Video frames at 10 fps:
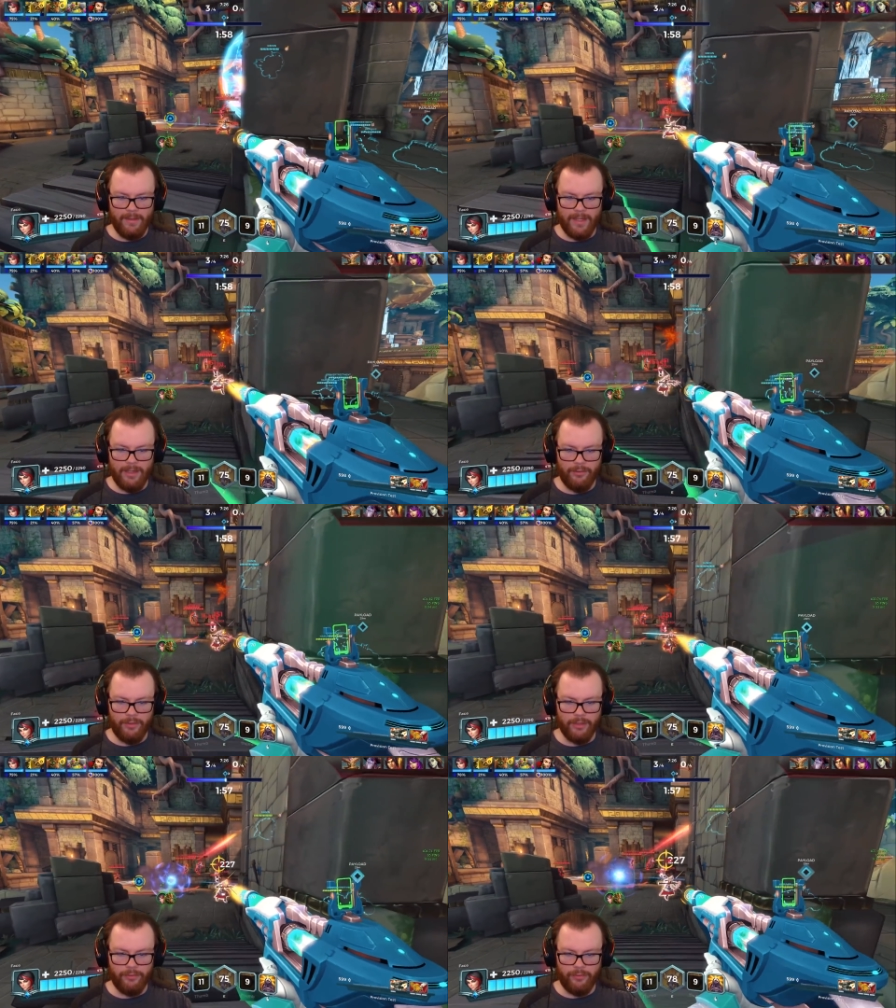That is
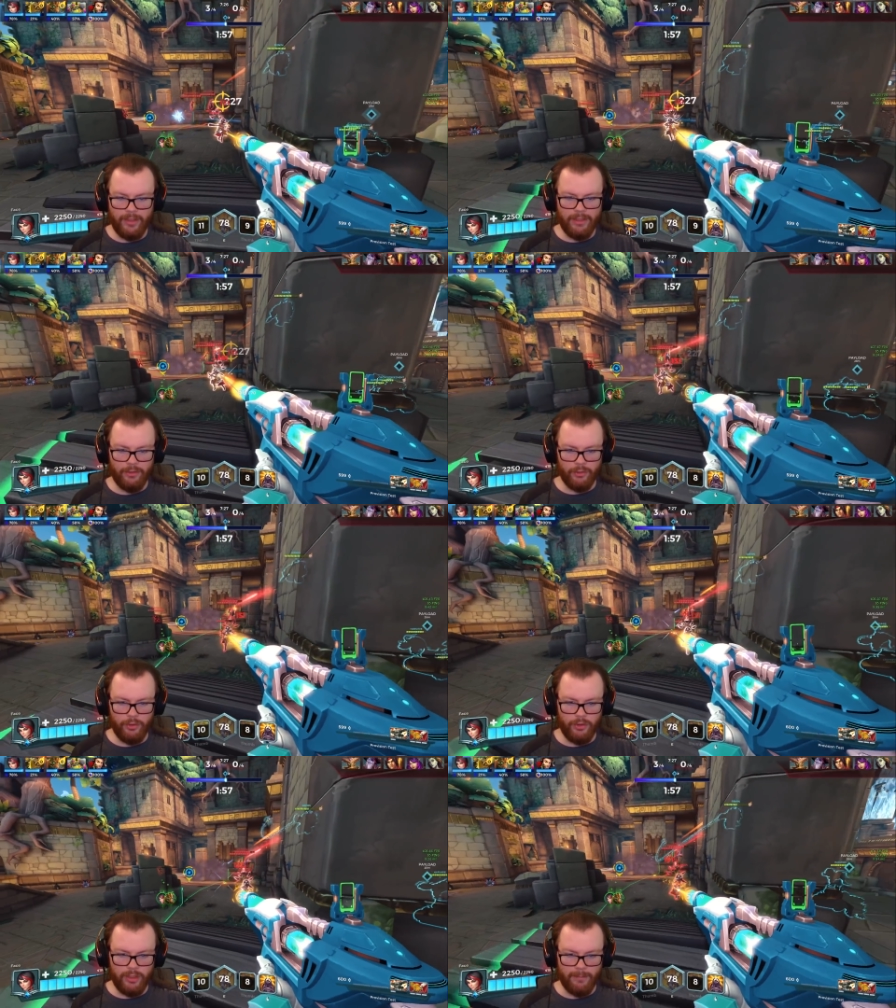the singular
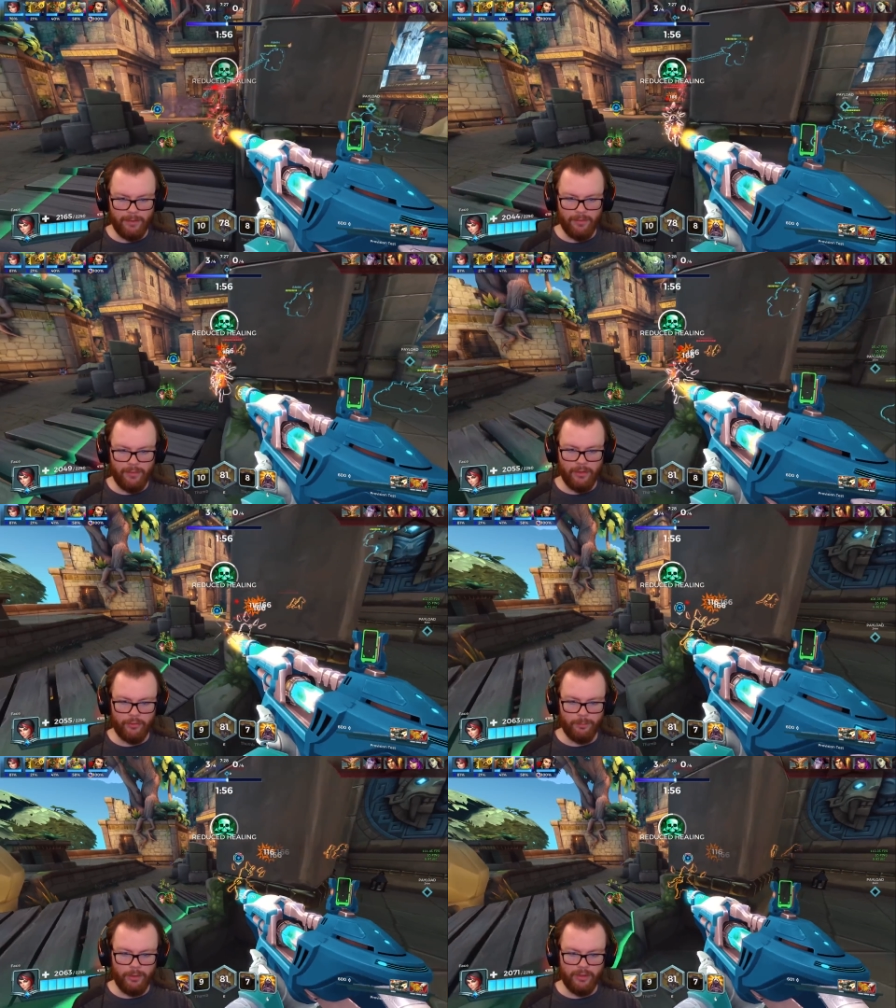good thing about Vivian is
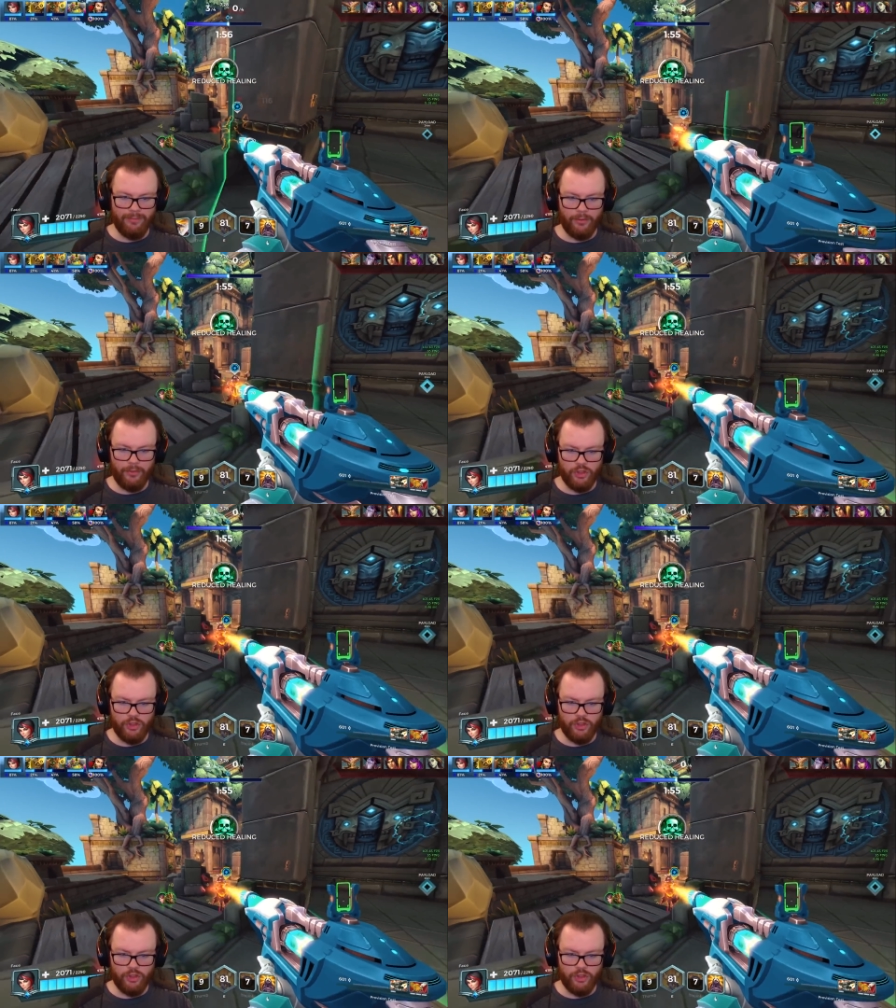her build diversity.